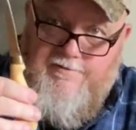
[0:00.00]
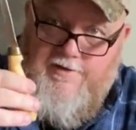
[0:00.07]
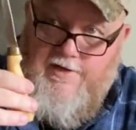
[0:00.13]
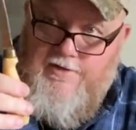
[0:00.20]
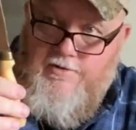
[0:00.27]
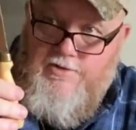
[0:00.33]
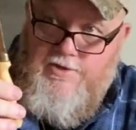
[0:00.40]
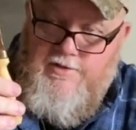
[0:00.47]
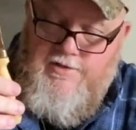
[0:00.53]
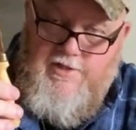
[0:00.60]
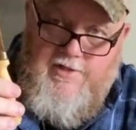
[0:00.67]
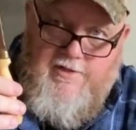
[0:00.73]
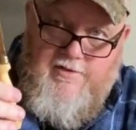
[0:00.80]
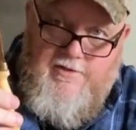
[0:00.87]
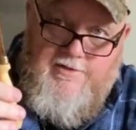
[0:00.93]
I used to
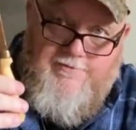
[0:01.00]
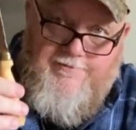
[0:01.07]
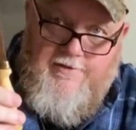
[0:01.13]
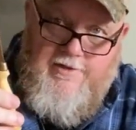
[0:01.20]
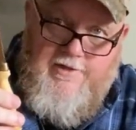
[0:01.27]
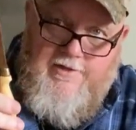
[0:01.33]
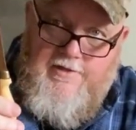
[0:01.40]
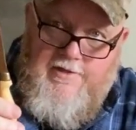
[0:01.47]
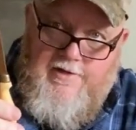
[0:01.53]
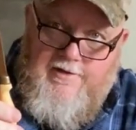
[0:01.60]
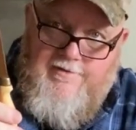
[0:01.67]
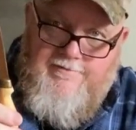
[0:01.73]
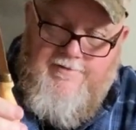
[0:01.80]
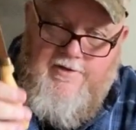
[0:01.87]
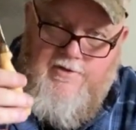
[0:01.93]
take this fillet
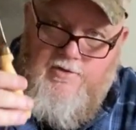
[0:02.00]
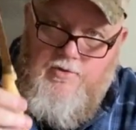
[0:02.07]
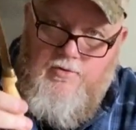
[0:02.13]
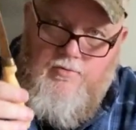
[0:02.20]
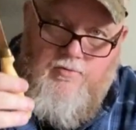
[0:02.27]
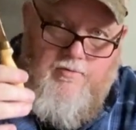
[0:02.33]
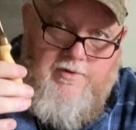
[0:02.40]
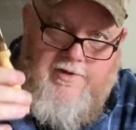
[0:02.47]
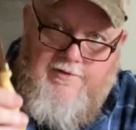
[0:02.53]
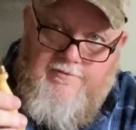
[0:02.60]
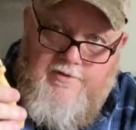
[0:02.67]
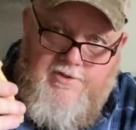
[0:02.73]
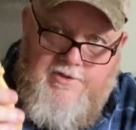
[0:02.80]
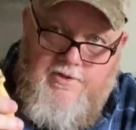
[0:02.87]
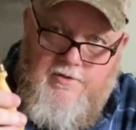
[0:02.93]
knife and do
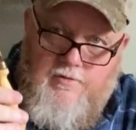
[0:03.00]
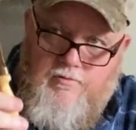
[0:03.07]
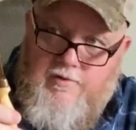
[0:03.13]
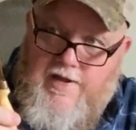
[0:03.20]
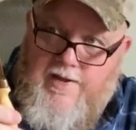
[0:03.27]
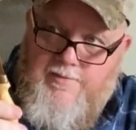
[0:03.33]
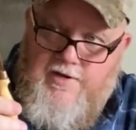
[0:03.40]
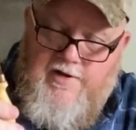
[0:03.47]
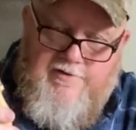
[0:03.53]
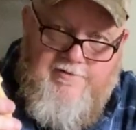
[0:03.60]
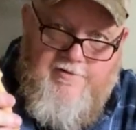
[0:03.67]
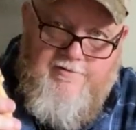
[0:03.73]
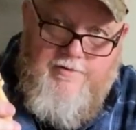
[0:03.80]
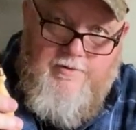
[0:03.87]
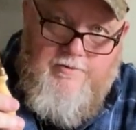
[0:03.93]
every single rabbit I've
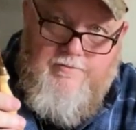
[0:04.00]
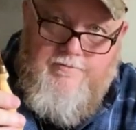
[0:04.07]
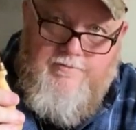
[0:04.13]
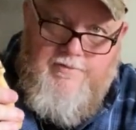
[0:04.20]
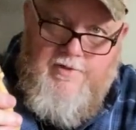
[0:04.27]
ever